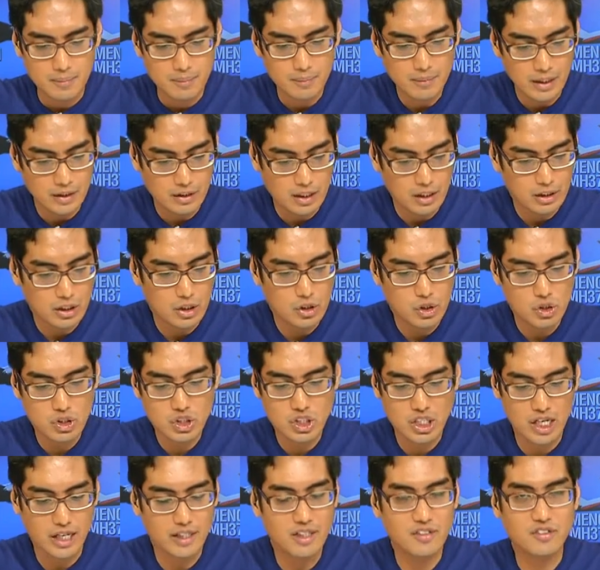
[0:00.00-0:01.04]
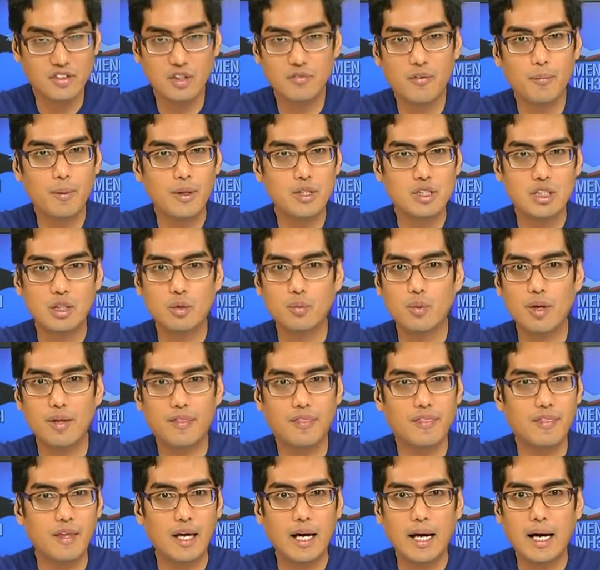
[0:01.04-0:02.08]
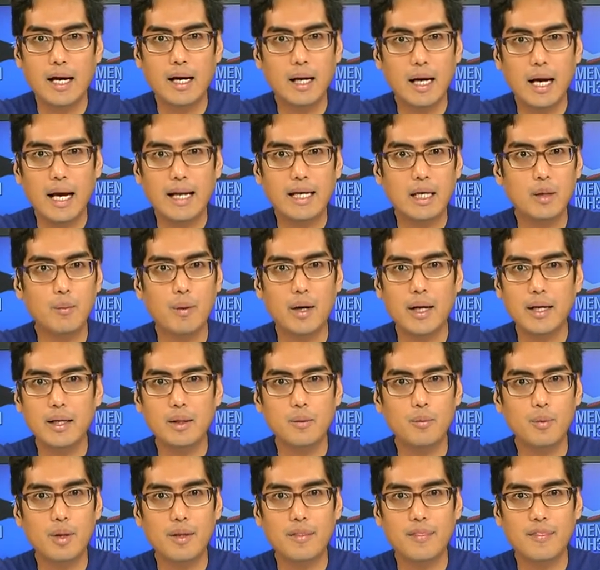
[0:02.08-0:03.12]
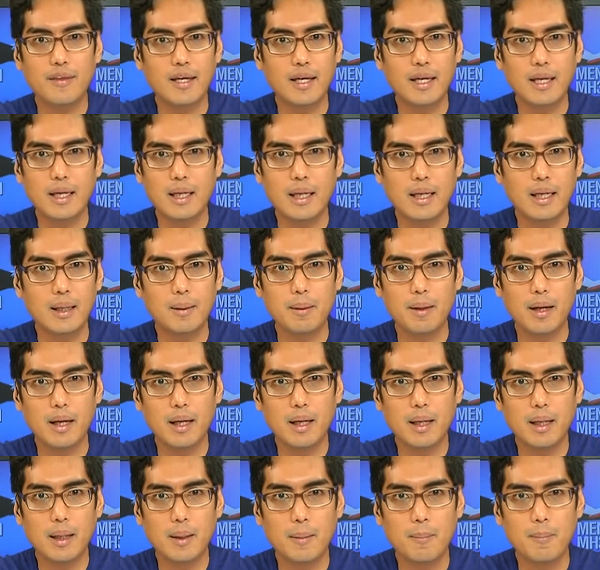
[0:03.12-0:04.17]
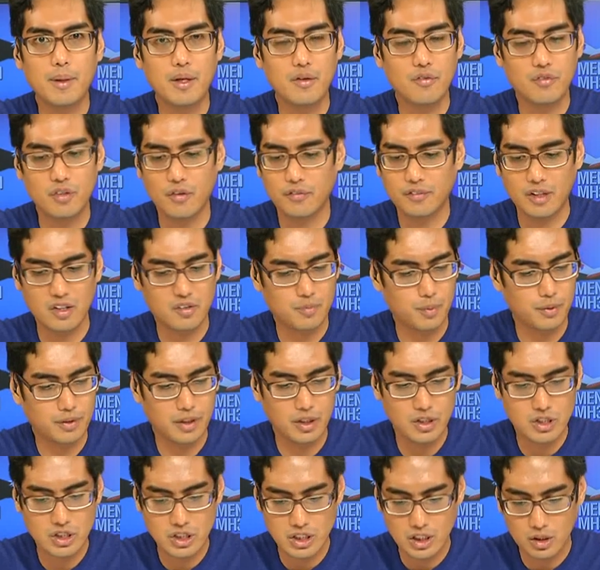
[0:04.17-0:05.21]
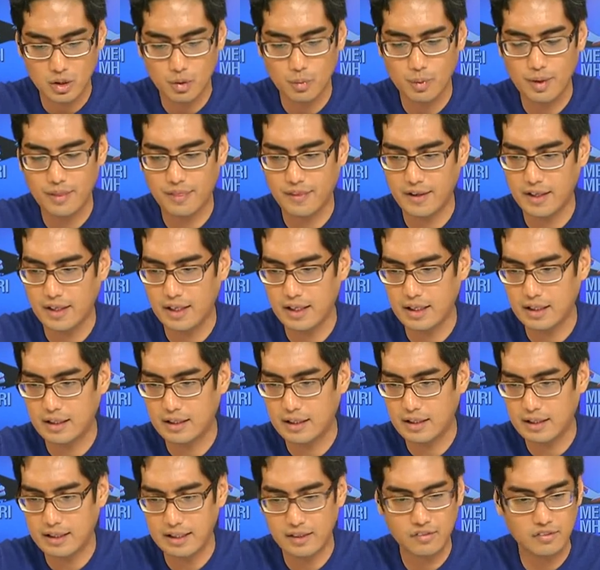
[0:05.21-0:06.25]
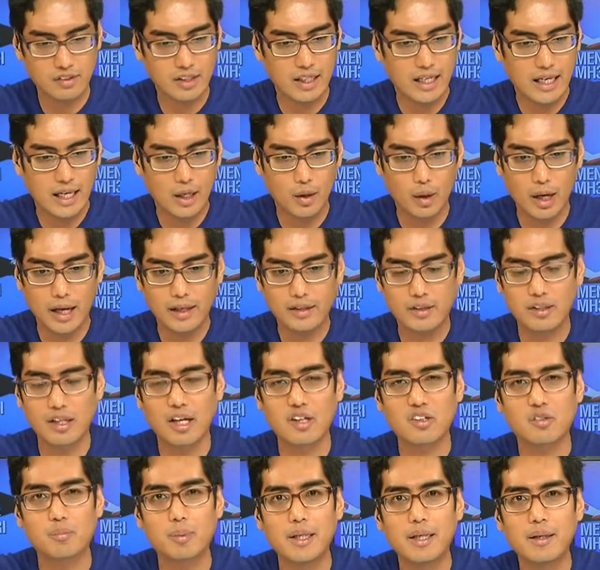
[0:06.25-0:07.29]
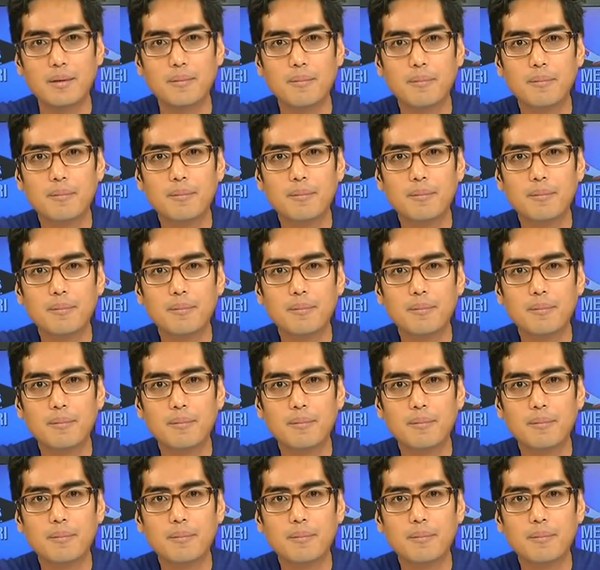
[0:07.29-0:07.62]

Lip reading: Did you share this information with anyone, with the Ministry of Transportation or with the DCA or NTSB?